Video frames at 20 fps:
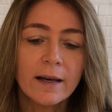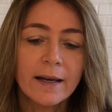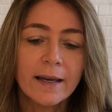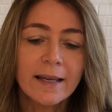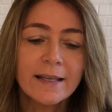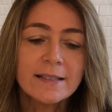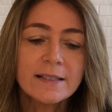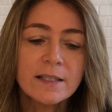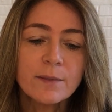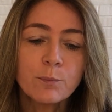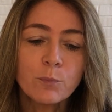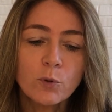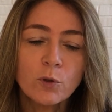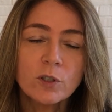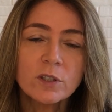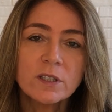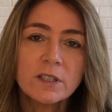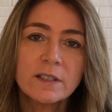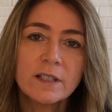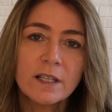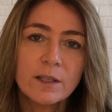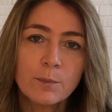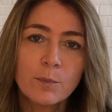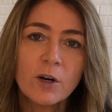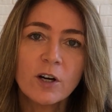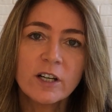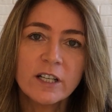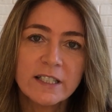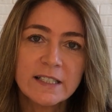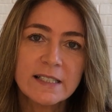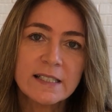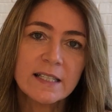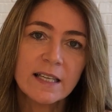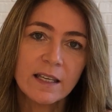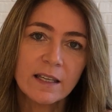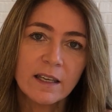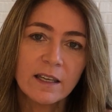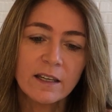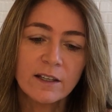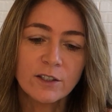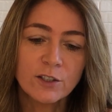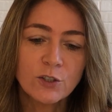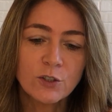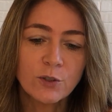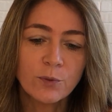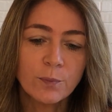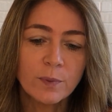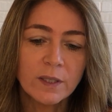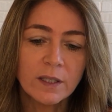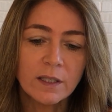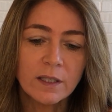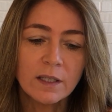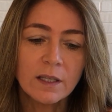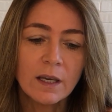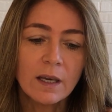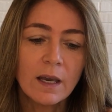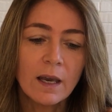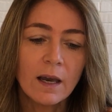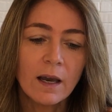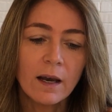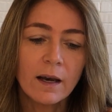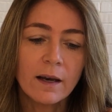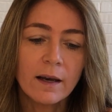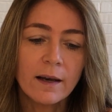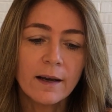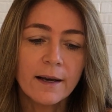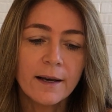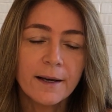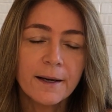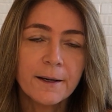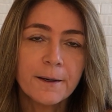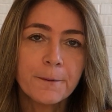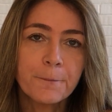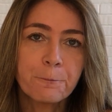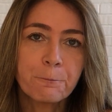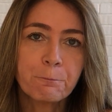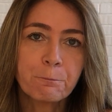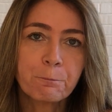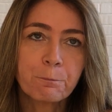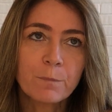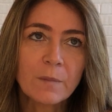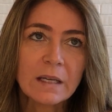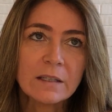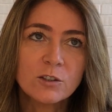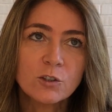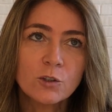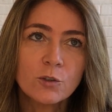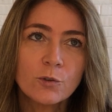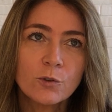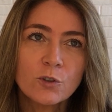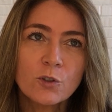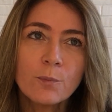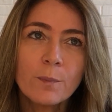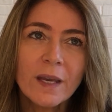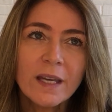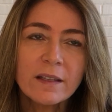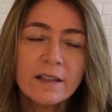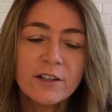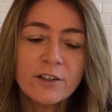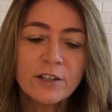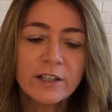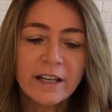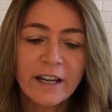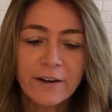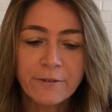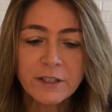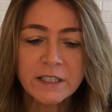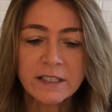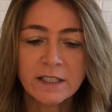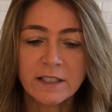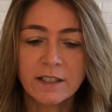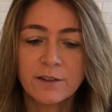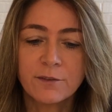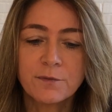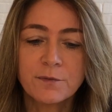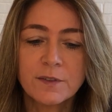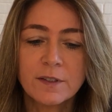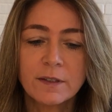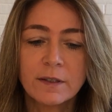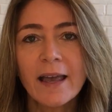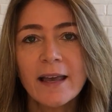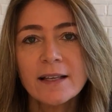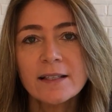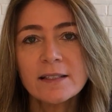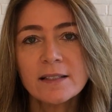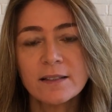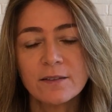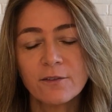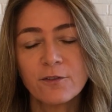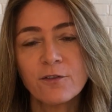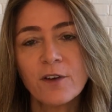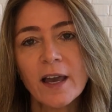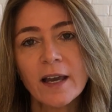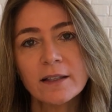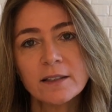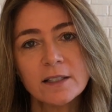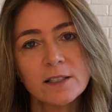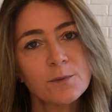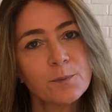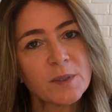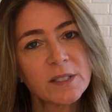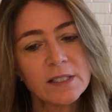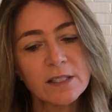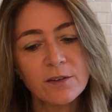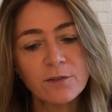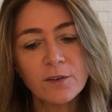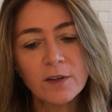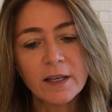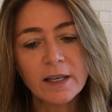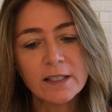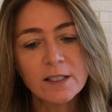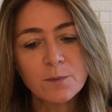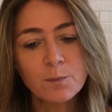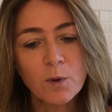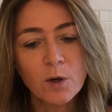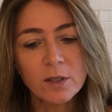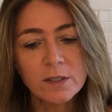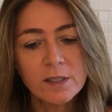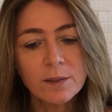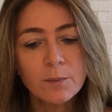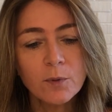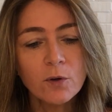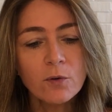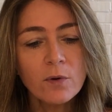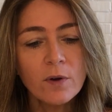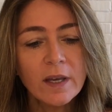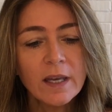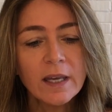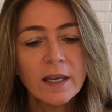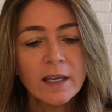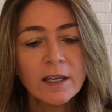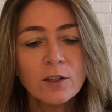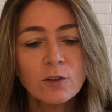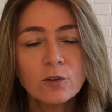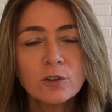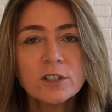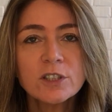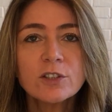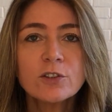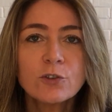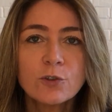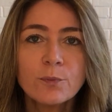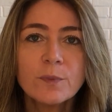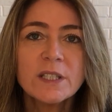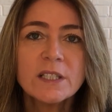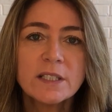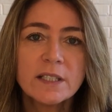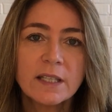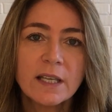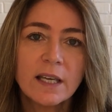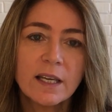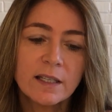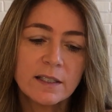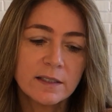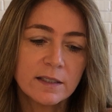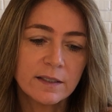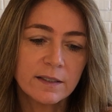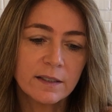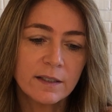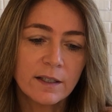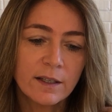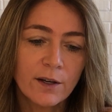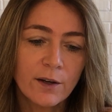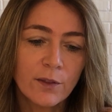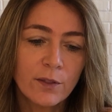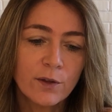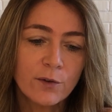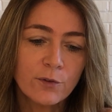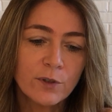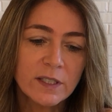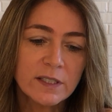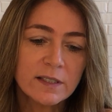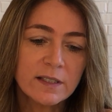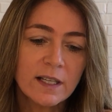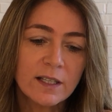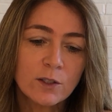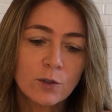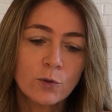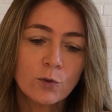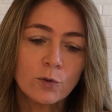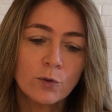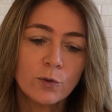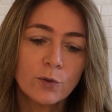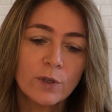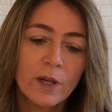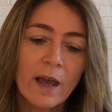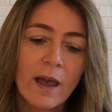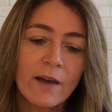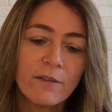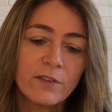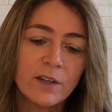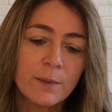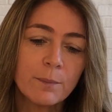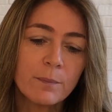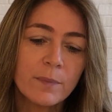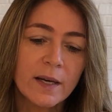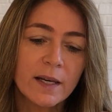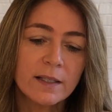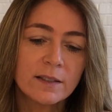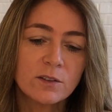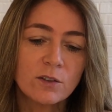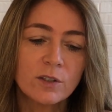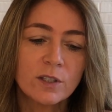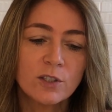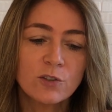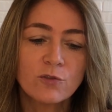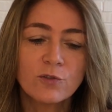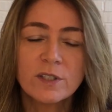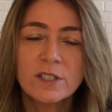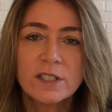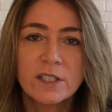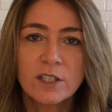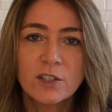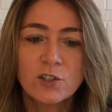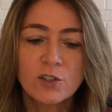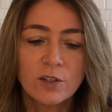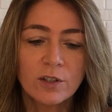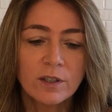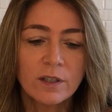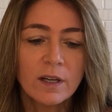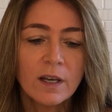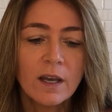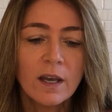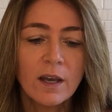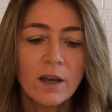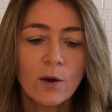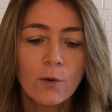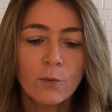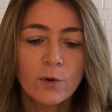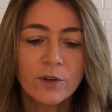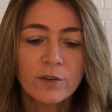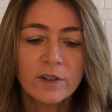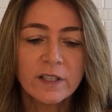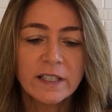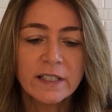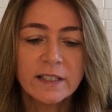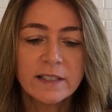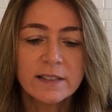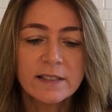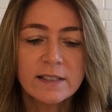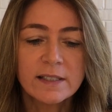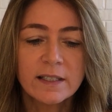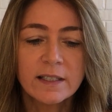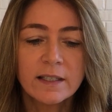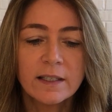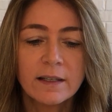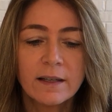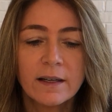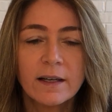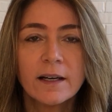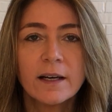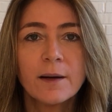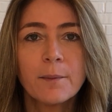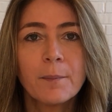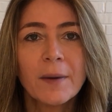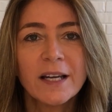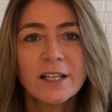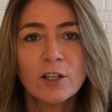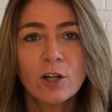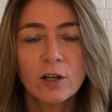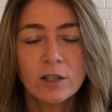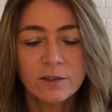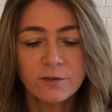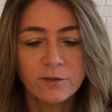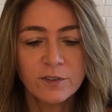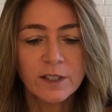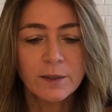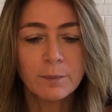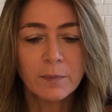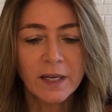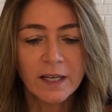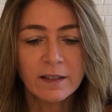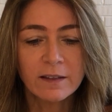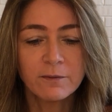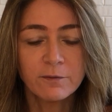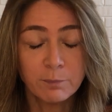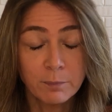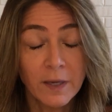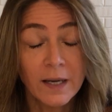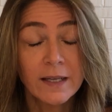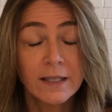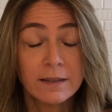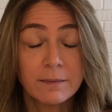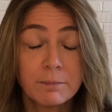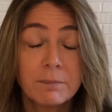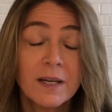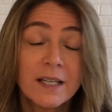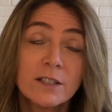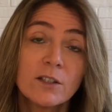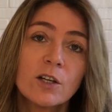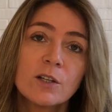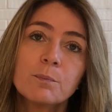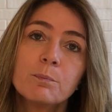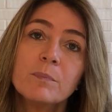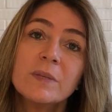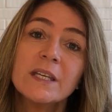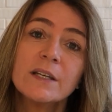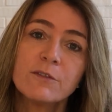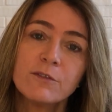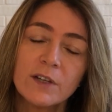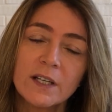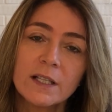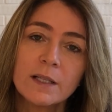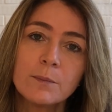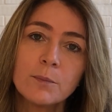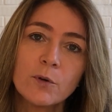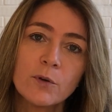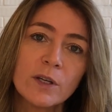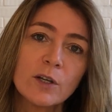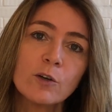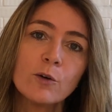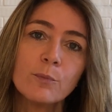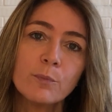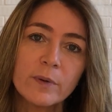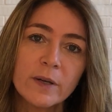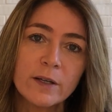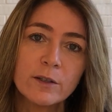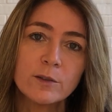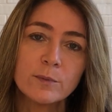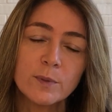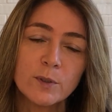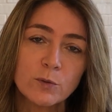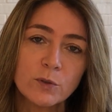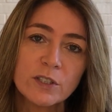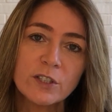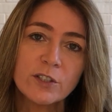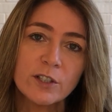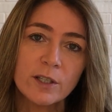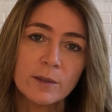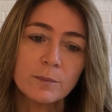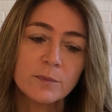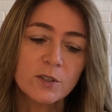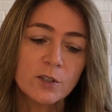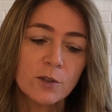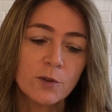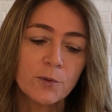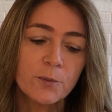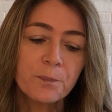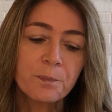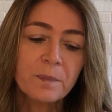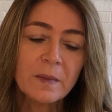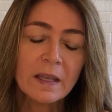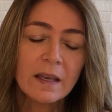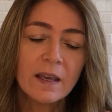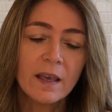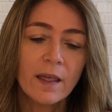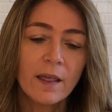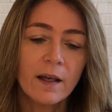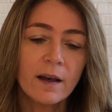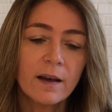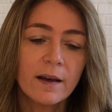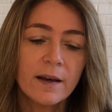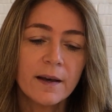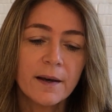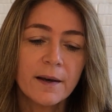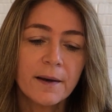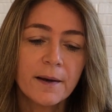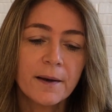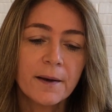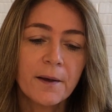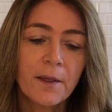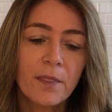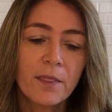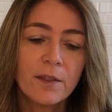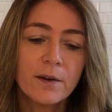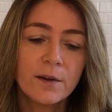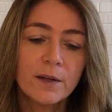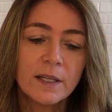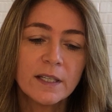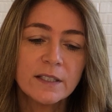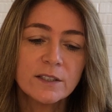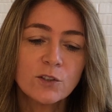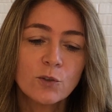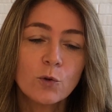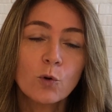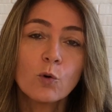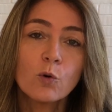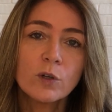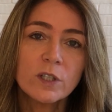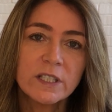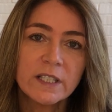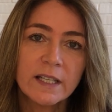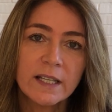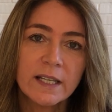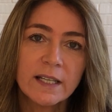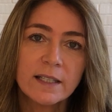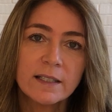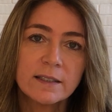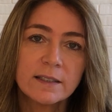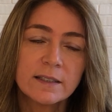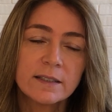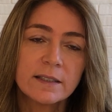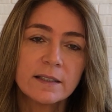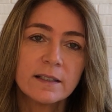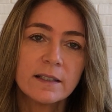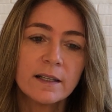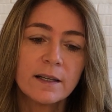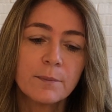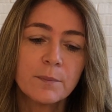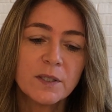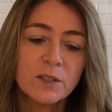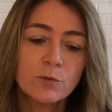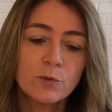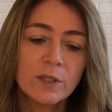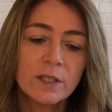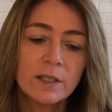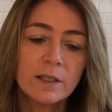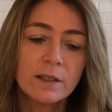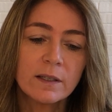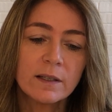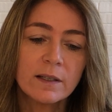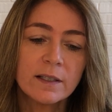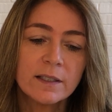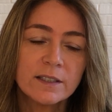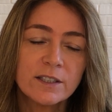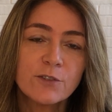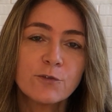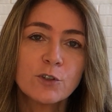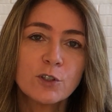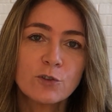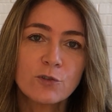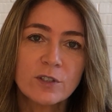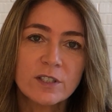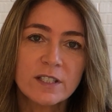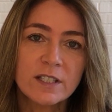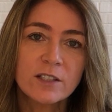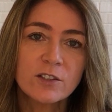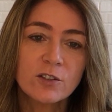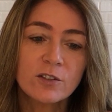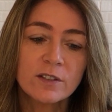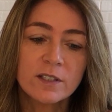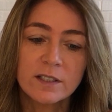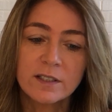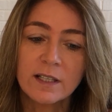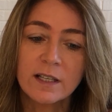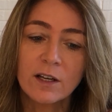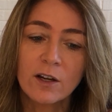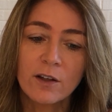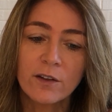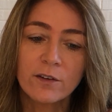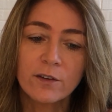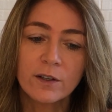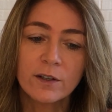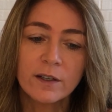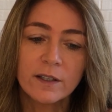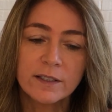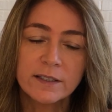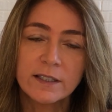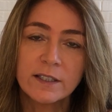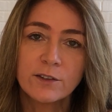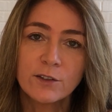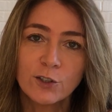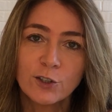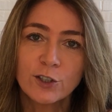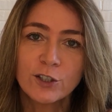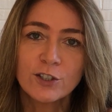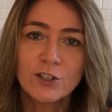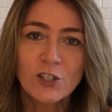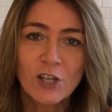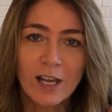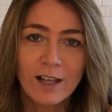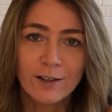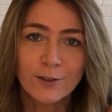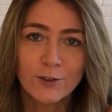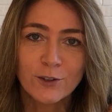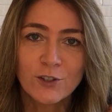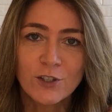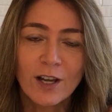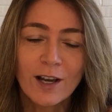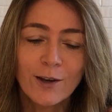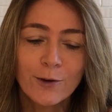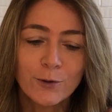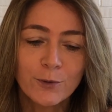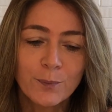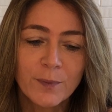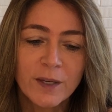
it's important that parties take care to be to make their narratives as fact-specific as possible in order to mitigate the risk that could have impact on a jurisdiction where leniency might not be available in comparable terms. So the need to coordinate between different jurisdictions is the third challenge I would